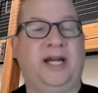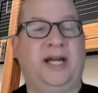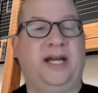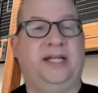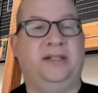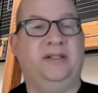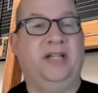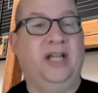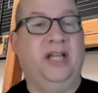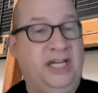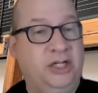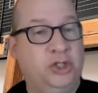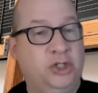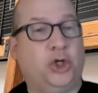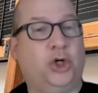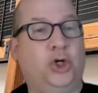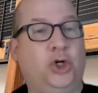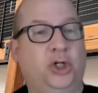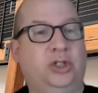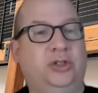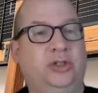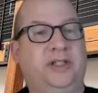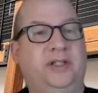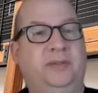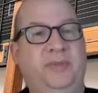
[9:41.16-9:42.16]
by
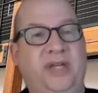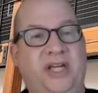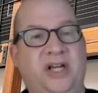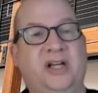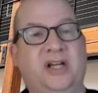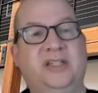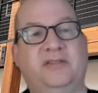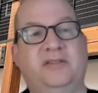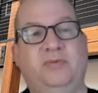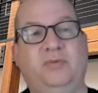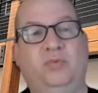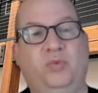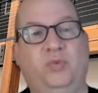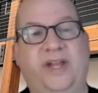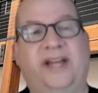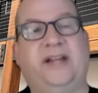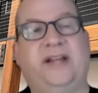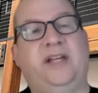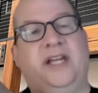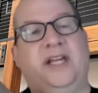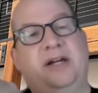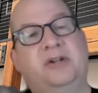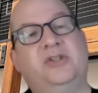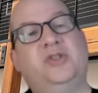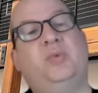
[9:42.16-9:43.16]
internally because of like,
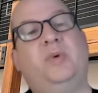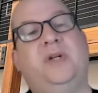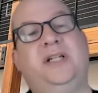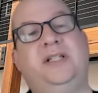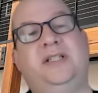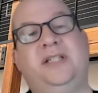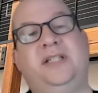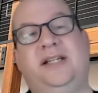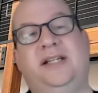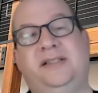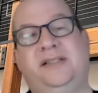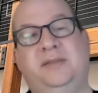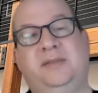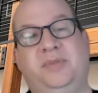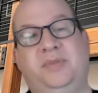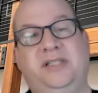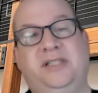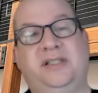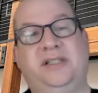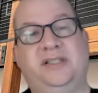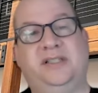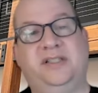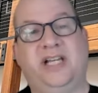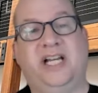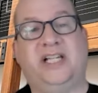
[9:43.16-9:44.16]
here's what it takes to be
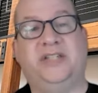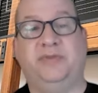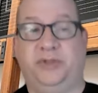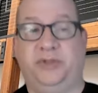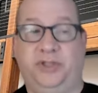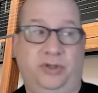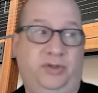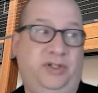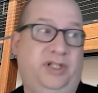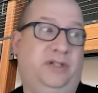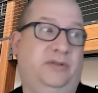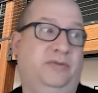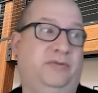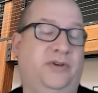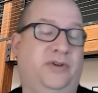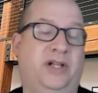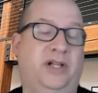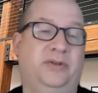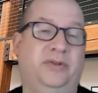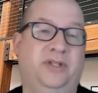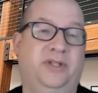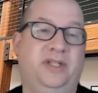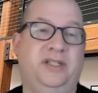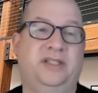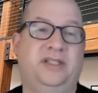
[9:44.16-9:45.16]
successful. You need to
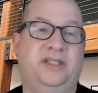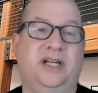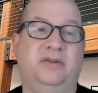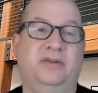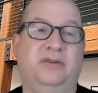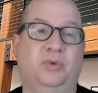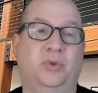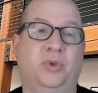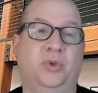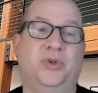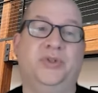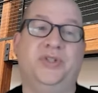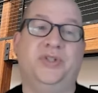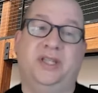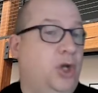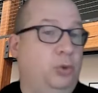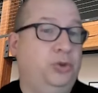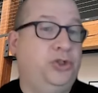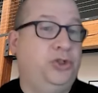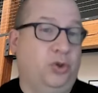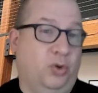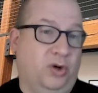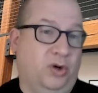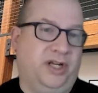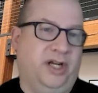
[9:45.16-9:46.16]
follow these set of rules, no
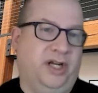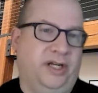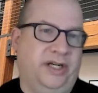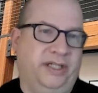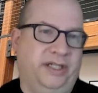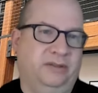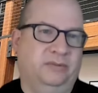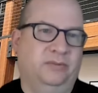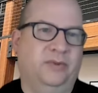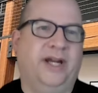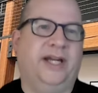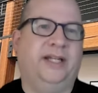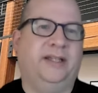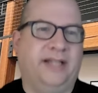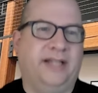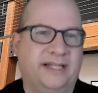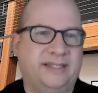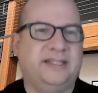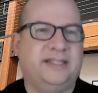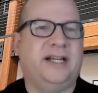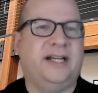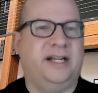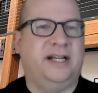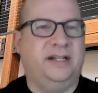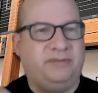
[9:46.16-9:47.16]
shortcutting, right?
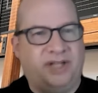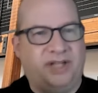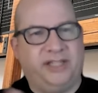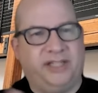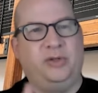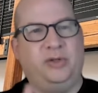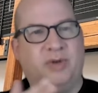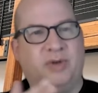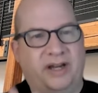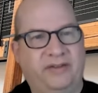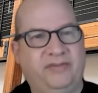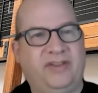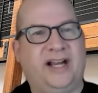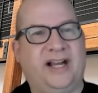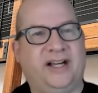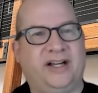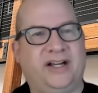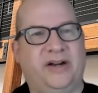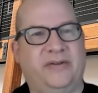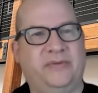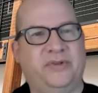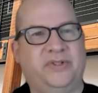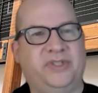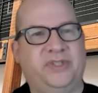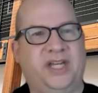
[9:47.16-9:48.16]
That's kind of like you have that
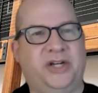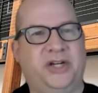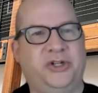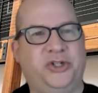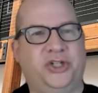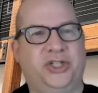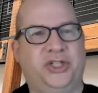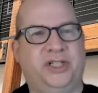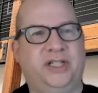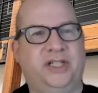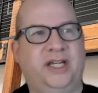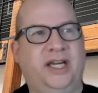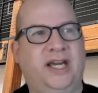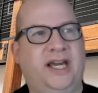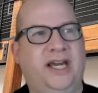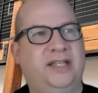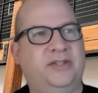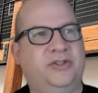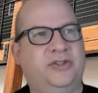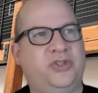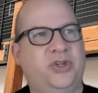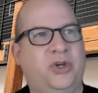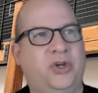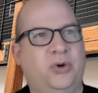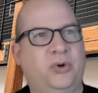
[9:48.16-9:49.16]
conversation.
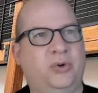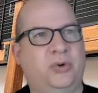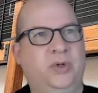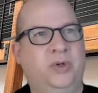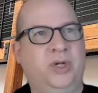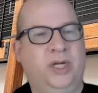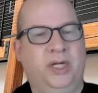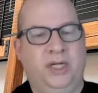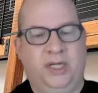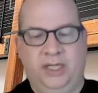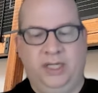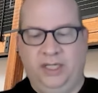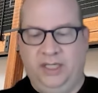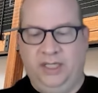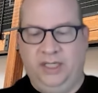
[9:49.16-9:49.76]
And so